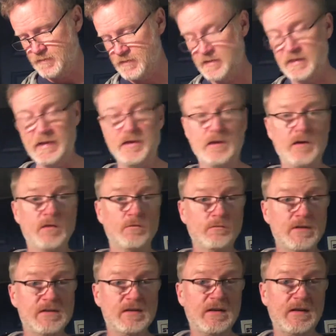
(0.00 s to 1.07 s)
and the
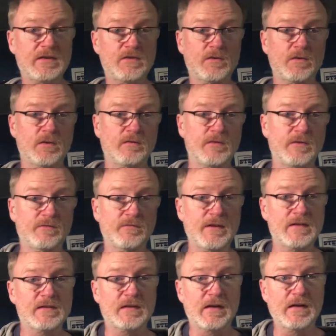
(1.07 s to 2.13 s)
reason I took the
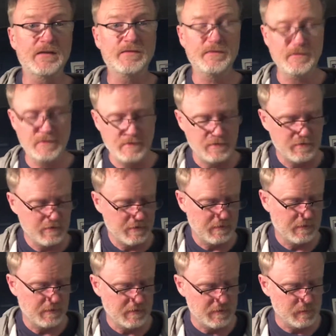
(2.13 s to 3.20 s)
frets off
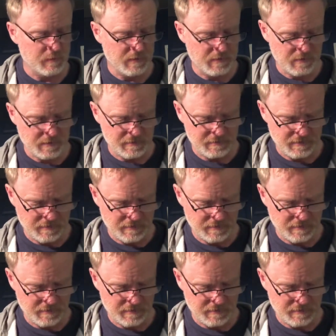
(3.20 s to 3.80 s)
is because